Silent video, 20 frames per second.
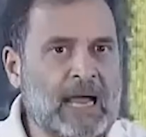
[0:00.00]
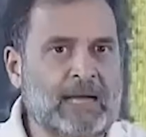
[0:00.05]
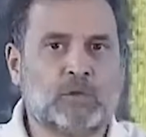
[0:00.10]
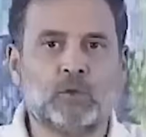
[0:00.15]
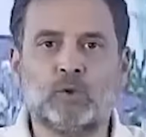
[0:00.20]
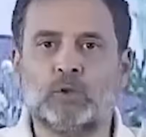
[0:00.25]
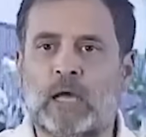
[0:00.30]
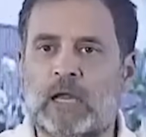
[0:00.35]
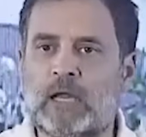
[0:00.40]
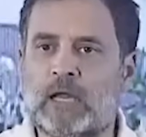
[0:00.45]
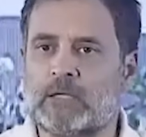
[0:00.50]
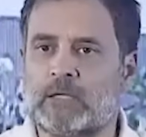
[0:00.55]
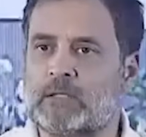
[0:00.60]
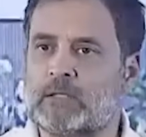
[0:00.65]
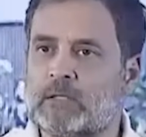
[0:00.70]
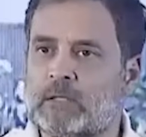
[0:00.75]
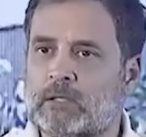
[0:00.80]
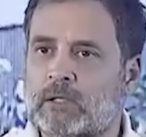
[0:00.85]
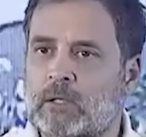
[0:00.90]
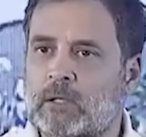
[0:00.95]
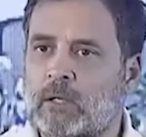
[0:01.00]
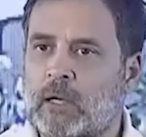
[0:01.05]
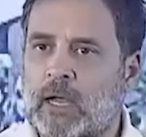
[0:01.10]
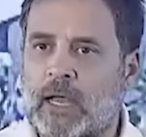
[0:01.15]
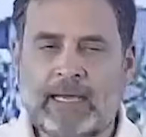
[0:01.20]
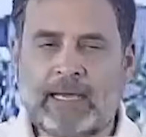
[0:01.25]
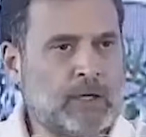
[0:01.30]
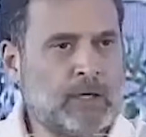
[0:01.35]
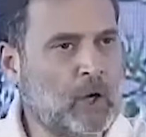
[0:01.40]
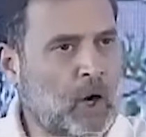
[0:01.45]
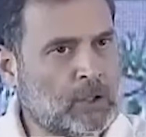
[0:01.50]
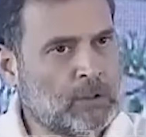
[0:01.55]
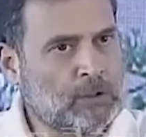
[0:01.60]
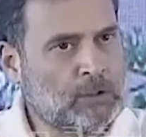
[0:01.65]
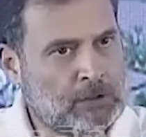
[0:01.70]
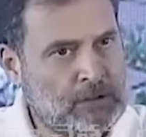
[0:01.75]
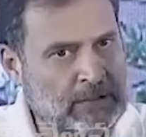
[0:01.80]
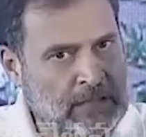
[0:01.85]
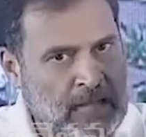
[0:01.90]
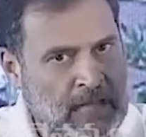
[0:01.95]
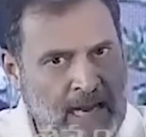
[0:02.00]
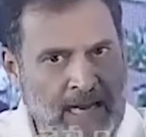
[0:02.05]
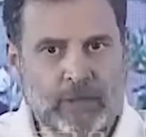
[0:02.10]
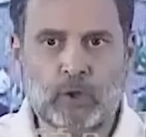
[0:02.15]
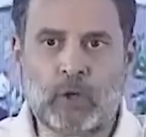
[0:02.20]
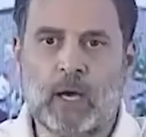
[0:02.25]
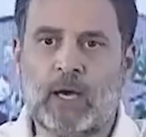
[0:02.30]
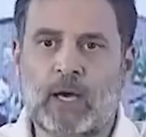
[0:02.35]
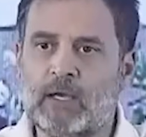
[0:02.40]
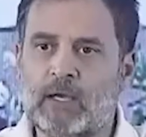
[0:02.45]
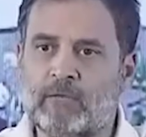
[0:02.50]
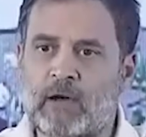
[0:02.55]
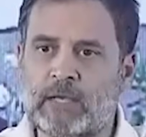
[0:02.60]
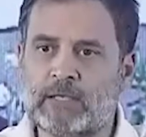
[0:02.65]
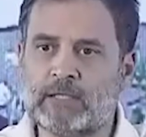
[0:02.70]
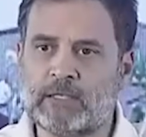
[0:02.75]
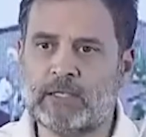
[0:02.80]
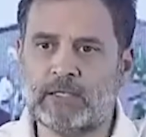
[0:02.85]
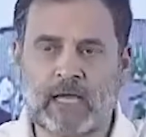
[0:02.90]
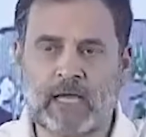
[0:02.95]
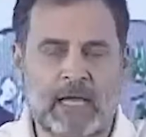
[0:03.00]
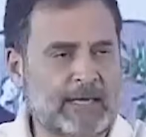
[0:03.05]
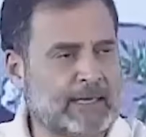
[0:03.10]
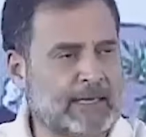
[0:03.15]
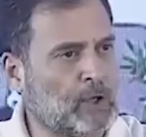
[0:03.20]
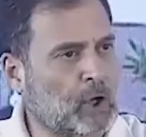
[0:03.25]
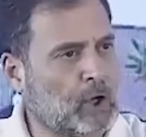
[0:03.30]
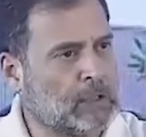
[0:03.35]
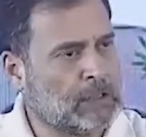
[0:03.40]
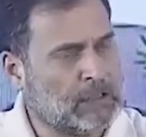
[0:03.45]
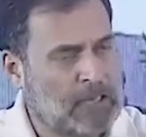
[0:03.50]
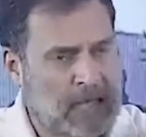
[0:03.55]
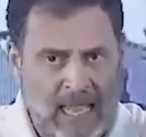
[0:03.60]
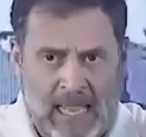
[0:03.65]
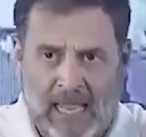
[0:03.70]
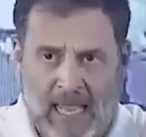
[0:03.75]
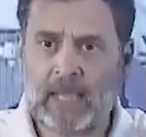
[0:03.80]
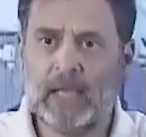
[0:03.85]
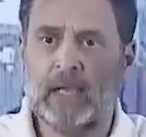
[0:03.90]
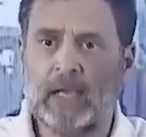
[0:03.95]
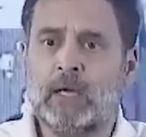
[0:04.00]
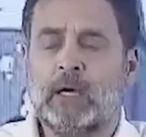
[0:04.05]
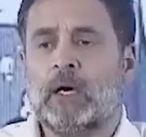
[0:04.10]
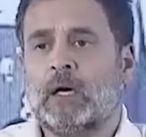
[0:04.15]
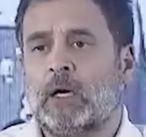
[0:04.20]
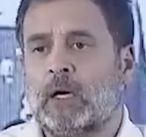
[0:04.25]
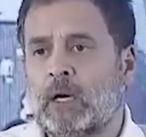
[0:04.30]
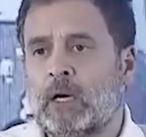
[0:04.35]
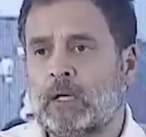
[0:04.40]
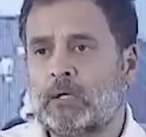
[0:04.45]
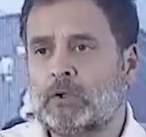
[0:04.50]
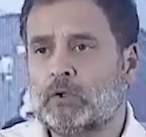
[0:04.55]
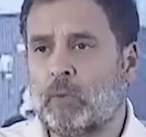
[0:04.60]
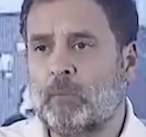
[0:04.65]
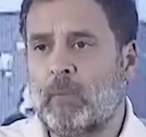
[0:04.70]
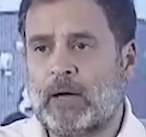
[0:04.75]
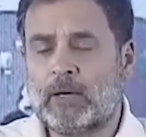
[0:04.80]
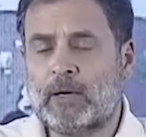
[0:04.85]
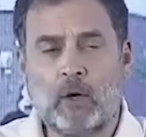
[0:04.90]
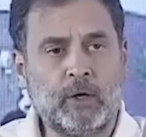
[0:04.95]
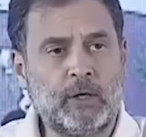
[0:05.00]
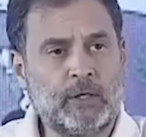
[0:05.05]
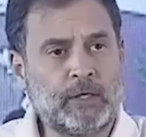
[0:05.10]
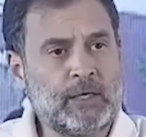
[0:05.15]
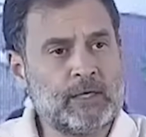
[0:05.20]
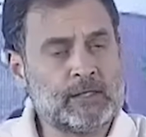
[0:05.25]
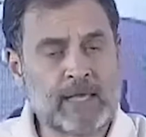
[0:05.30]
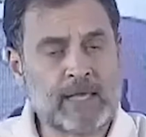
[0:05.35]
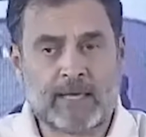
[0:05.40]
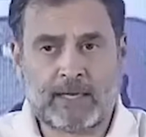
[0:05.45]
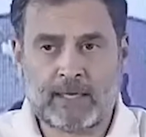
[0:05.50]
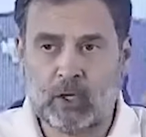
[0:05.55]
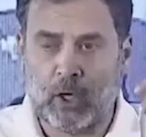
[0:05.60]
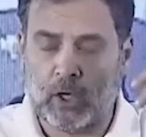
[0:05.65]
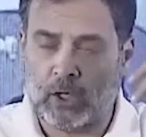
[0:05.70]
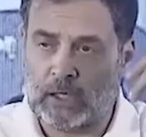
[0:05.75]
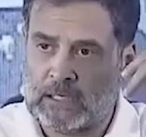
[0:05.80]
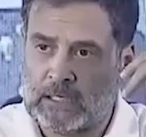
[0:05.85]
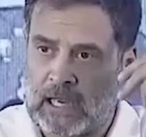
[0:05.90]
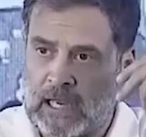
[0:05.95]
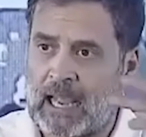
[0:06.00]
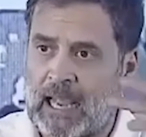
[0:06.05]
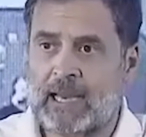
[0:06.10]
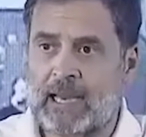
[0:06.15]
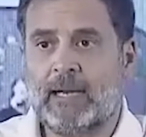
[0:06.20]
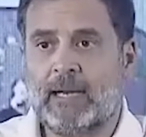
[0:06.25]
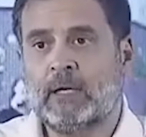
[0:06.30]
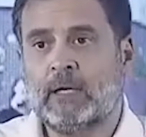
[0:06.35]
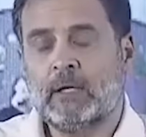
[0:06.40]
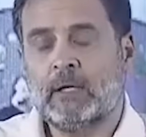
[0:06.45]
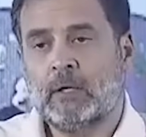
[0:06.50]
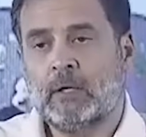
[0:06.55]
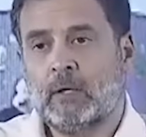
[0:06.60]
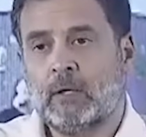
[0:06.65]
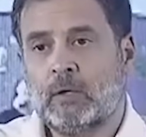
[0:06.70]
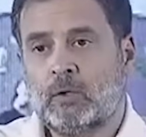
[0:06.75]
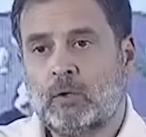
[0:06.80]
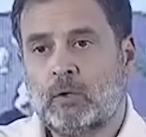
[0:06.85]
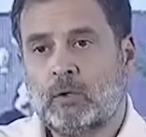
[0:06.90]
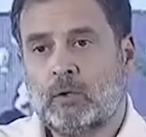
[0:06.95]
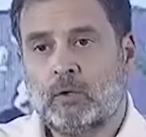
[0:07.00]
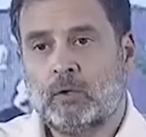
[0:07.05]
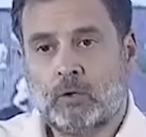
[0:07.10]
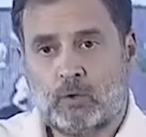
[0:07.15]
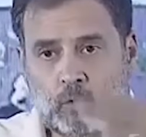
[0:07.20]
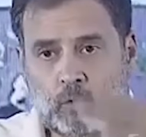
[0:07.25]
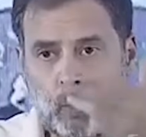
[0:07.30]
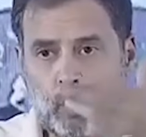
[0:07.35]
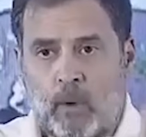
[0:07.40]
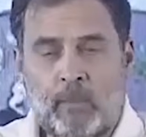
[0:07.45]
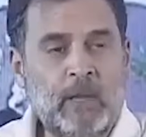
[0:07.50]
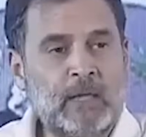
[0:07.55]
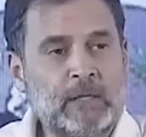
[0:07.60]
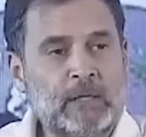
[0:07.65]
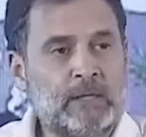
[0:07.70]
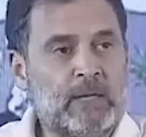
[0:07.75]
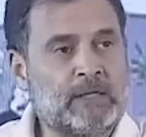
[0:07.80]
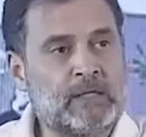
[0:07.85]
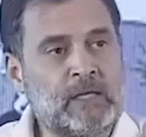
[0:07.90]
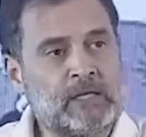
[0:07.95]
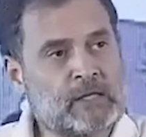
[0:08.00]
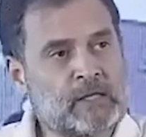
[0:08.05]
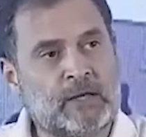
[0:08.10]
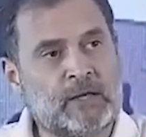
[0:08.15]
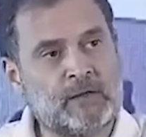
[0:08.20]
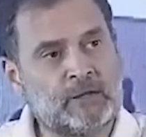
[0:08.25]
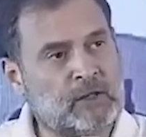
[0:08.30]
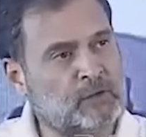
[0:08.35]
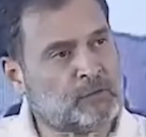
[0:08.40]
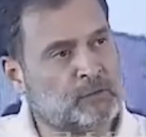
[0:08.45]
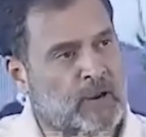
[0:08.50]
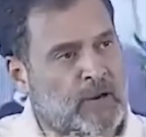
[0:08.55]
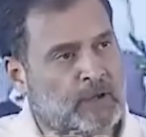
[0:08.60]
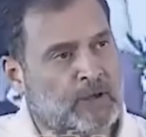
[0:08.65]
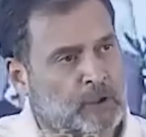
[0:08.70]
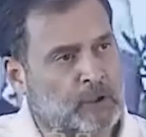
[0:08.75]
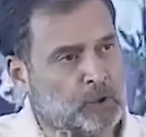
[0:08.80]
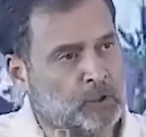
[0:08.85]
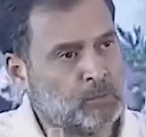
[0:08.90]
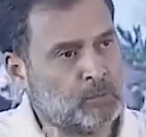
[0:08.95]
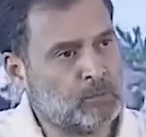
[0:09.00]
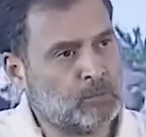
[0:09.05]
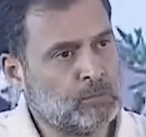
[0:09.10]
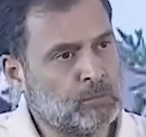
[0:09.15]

lie to Dalits, I cannot lie to Adivasis, I cannot lie to minorities, I cannot lie to women that this country is fair to you.